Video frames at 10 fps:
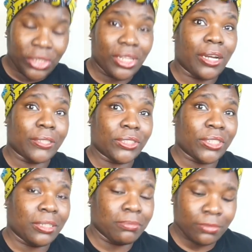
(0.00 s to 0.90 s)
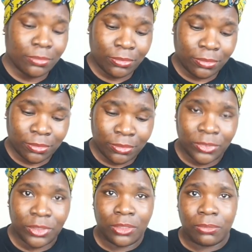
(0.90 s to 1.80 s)
last time.
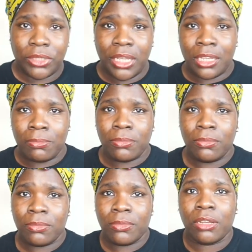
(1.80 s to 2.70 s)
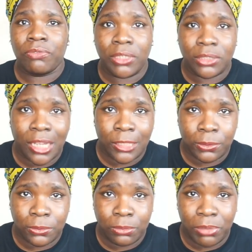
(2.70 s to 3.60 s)
But yeah, I think that
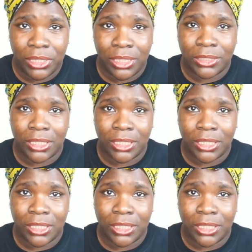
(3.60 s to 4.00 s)
would be it.